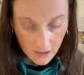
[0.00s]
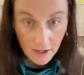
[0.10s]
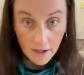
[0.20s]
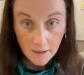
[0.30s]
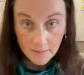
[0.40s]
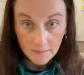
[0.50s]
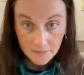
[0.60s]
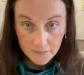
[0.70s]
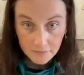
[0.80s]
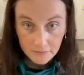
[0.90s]

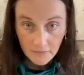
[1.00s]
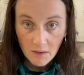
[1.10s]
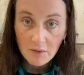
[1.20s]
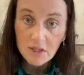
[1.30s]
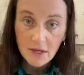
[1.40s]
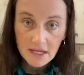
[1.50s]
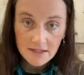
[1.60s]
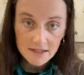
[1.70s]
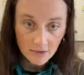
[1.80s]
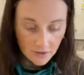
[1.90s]
but you
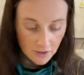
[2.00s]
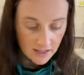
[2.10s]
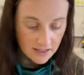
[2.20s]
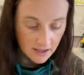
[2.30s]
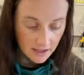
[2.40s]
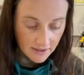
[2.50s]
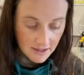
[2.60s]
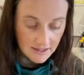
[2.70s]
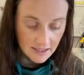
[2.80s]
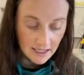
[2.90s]
can still notice, okay,
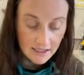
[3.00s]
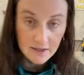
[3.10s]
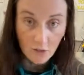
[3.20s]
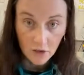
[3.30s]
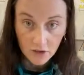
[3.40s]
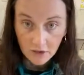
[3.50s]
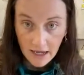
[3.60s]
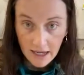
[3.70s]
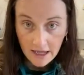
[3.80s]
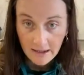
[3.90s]
this again is more
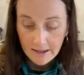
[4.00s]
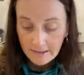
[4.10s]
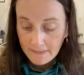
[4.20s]
gray.